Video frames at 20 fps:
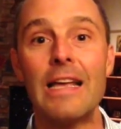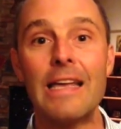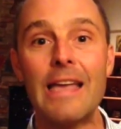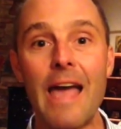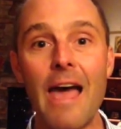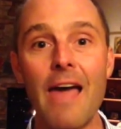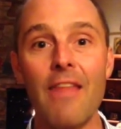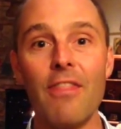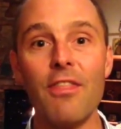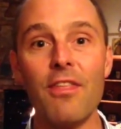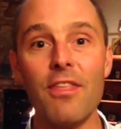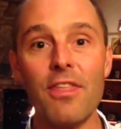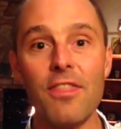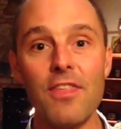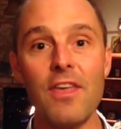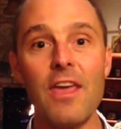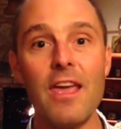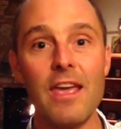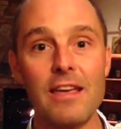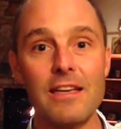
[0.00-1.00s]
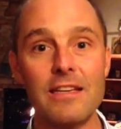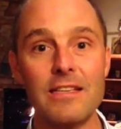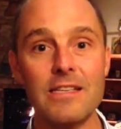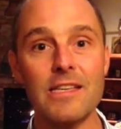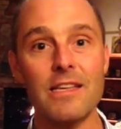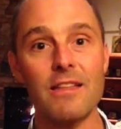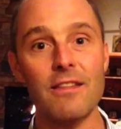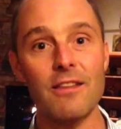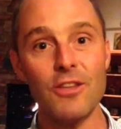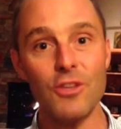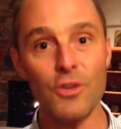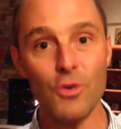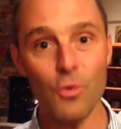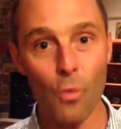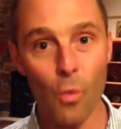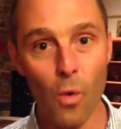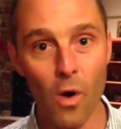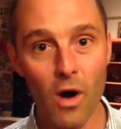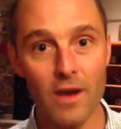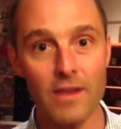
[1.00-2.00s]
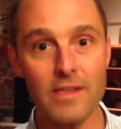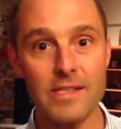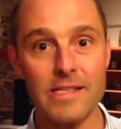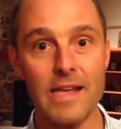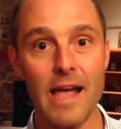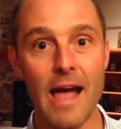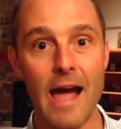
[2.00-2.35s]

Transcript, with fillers: Get the things that you want to see